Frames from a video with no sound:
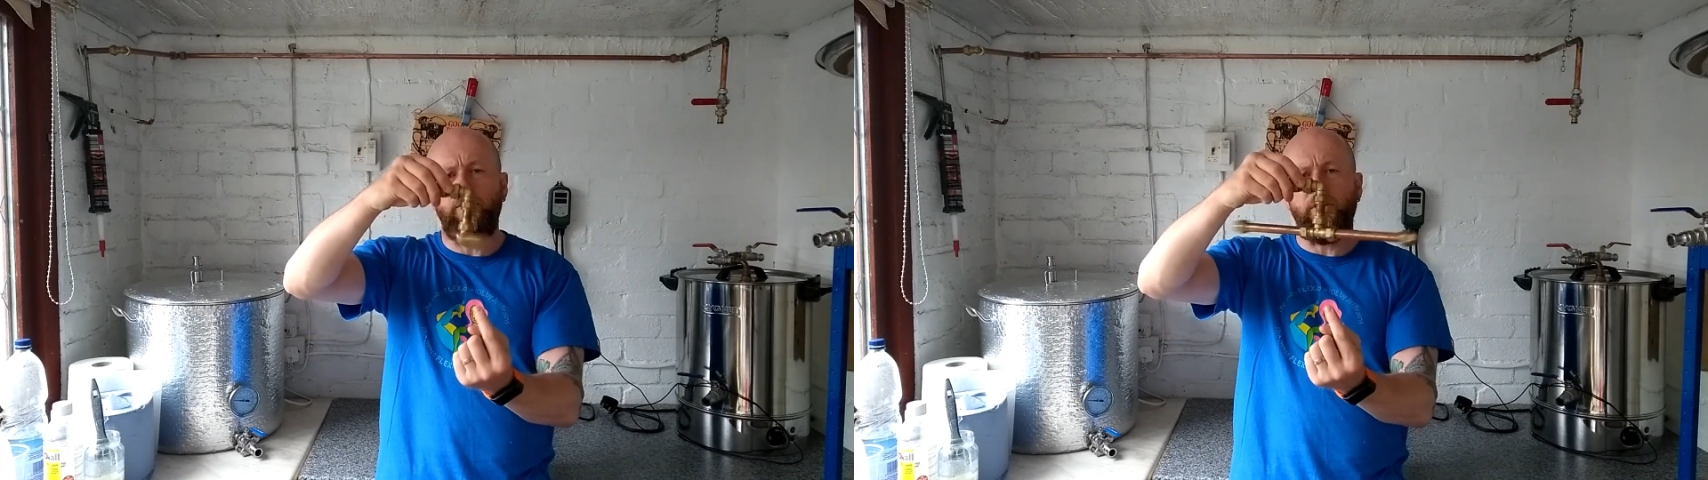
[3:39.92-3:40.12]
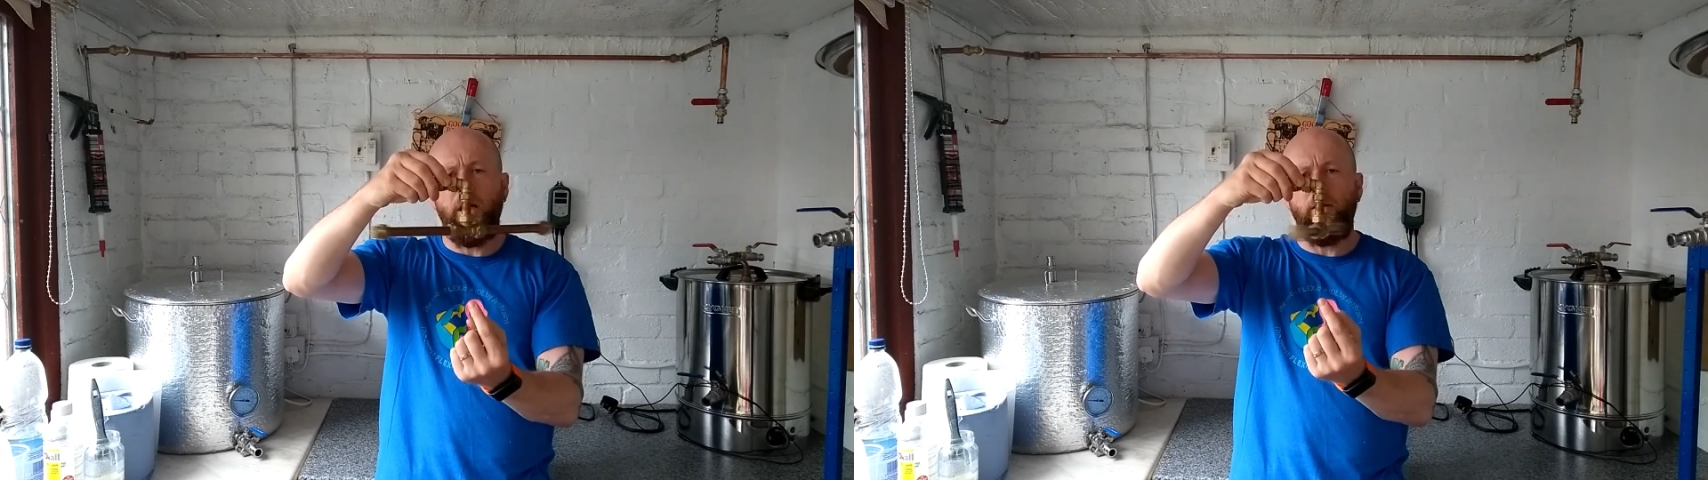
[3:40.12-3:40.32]

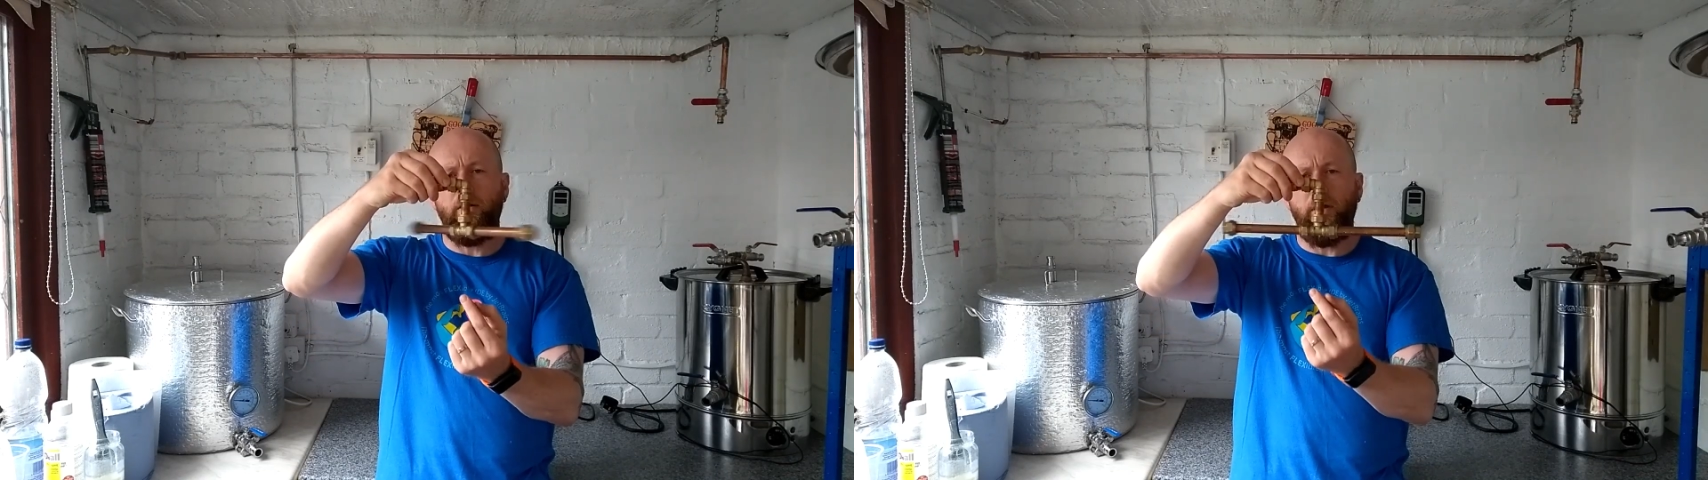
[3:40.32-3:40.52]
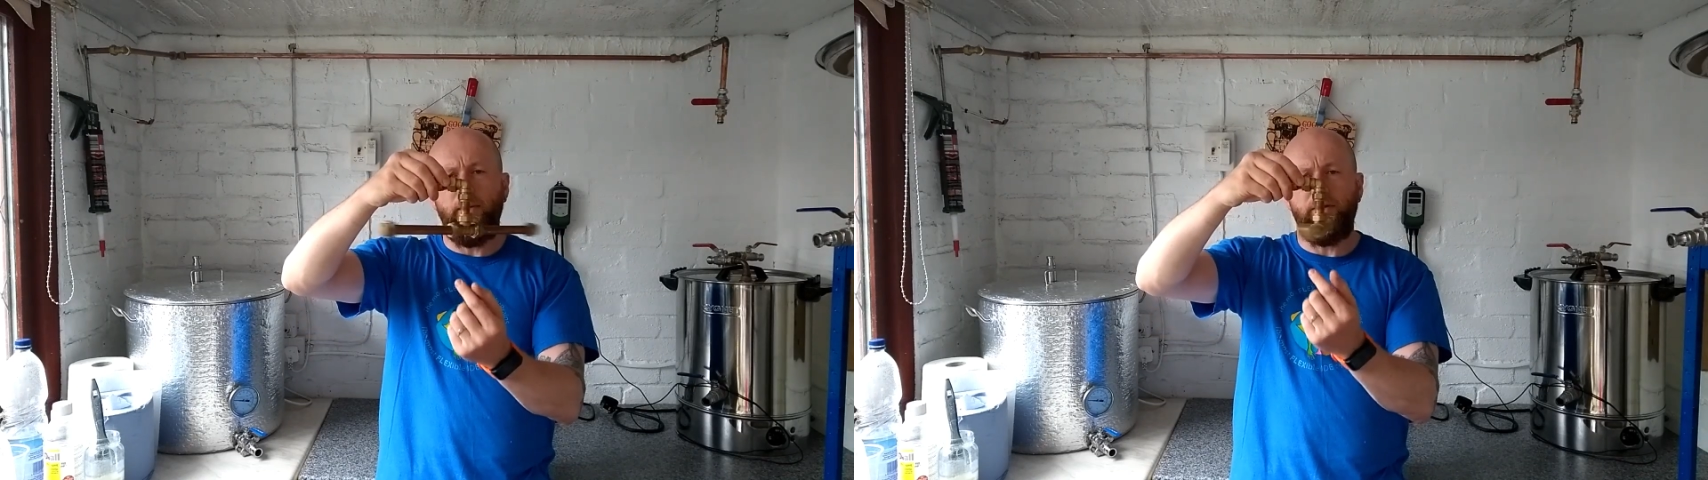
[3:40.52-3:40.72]
So
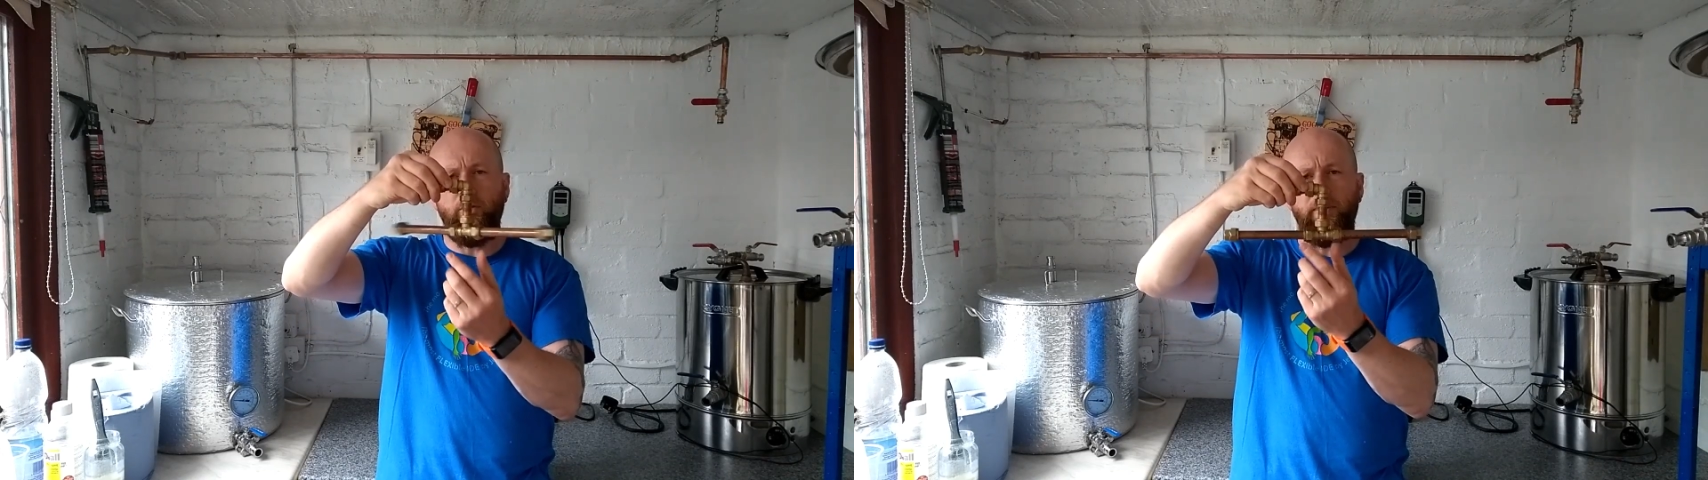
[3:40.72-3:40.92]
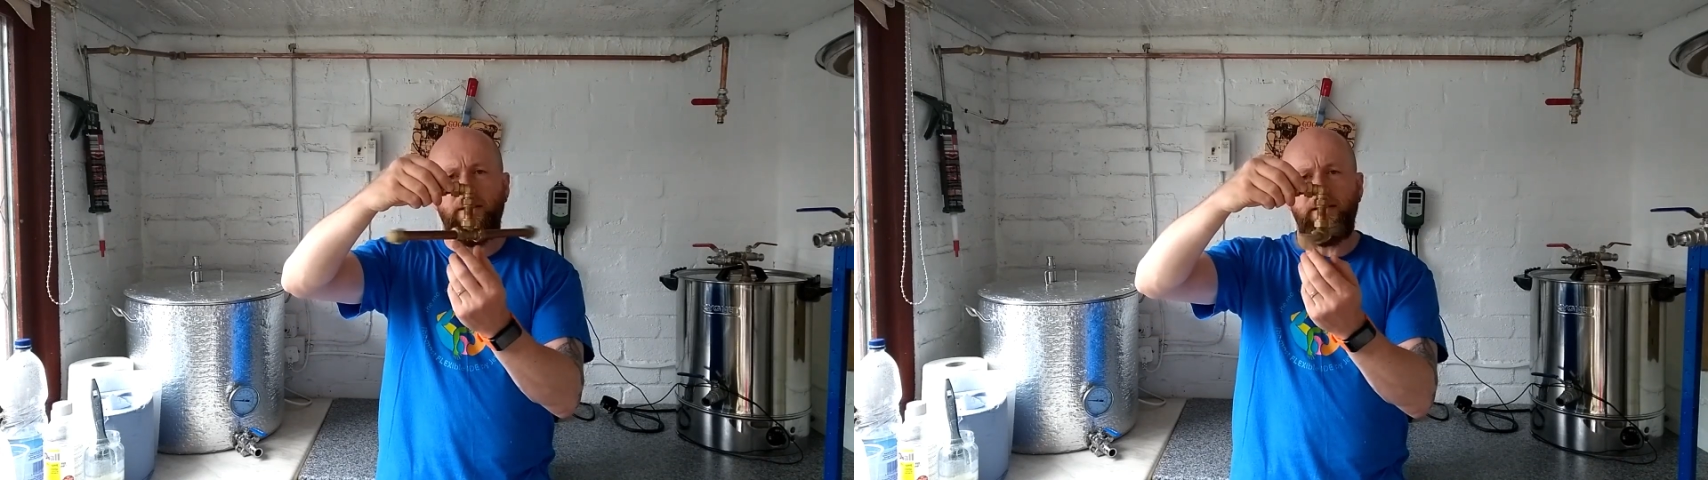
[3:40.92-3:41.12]
I'll go
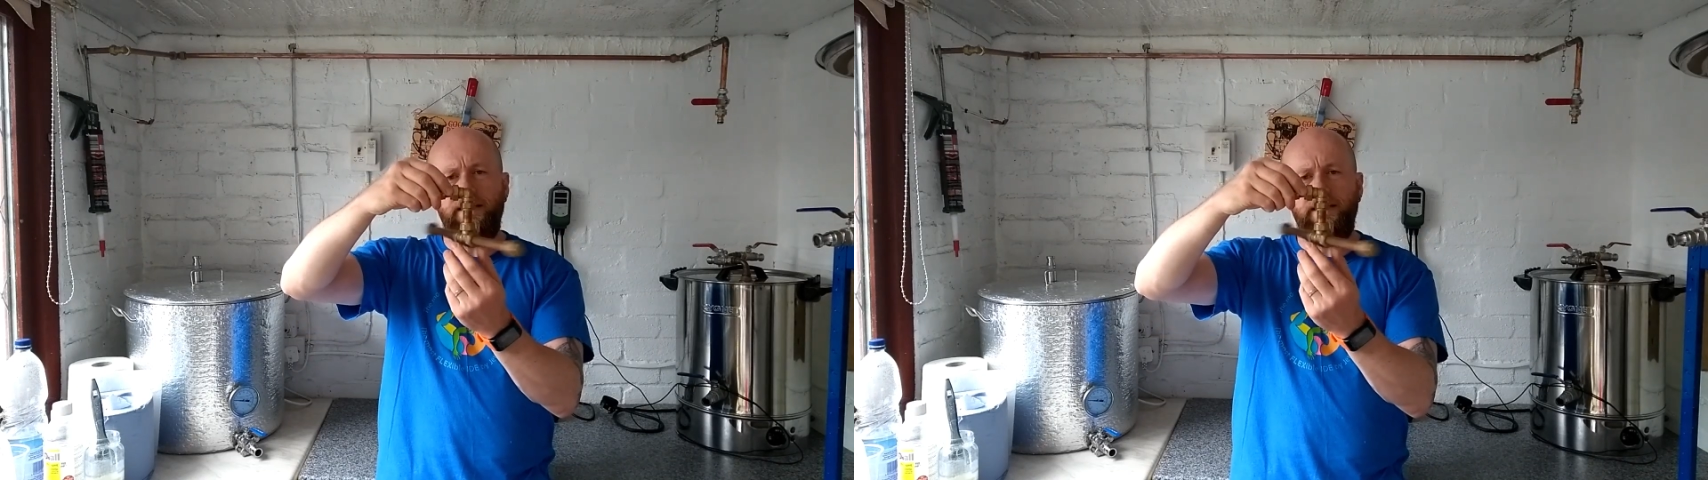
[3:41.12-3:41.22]
into a bit of